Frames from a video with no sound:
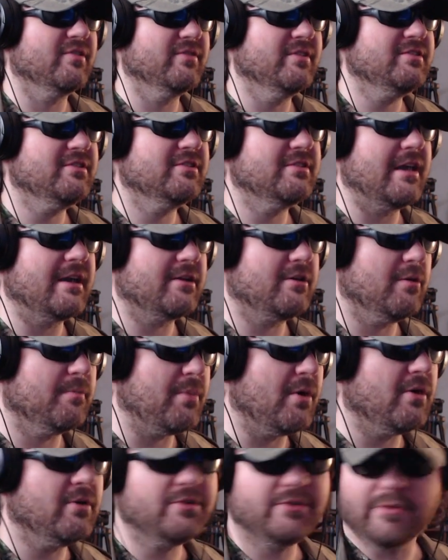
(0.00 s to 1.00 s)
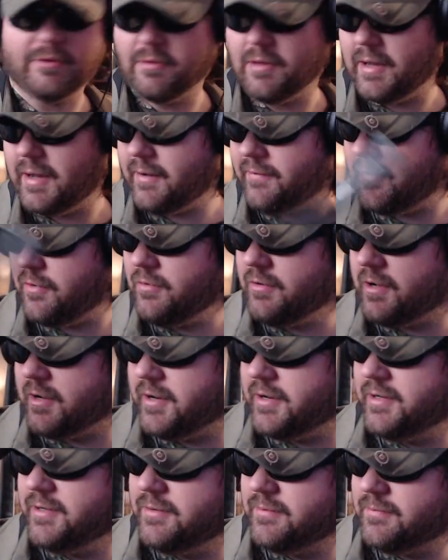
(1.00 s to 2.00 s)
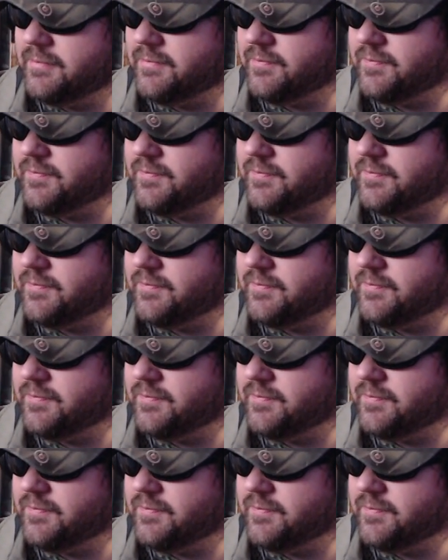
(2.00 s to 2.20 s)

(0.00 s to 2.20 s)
So this is like your personal life, okay.